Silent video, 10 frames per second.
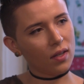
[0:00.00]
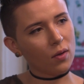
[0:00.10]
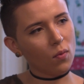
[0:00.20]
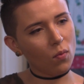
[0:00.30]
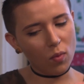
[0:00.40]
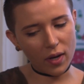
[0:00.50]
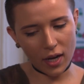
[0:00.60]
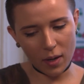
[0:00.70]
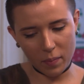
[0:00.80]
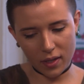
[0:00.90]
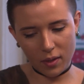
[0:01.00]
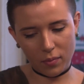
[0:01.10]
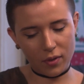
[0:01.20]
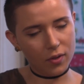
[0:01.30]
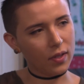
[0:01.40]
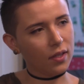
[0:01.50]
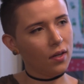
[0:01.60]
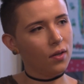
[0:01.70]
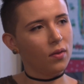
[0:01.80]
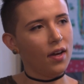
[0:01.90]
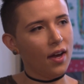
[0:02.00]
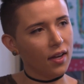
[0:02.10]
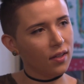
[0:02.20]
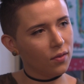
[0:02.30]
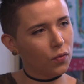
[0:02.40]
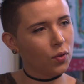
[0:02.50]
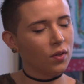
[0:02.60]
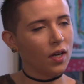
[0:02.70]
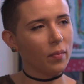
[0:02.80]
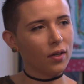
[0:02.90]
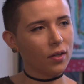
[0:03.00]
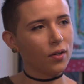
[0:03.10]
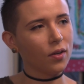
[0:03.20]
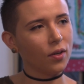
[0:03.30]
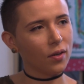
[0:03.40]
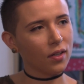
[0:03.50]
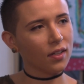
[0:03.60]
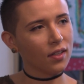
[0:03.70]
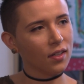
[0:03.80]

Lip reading: Like, what happened in Puerto Rico that I'm gonna go to New York?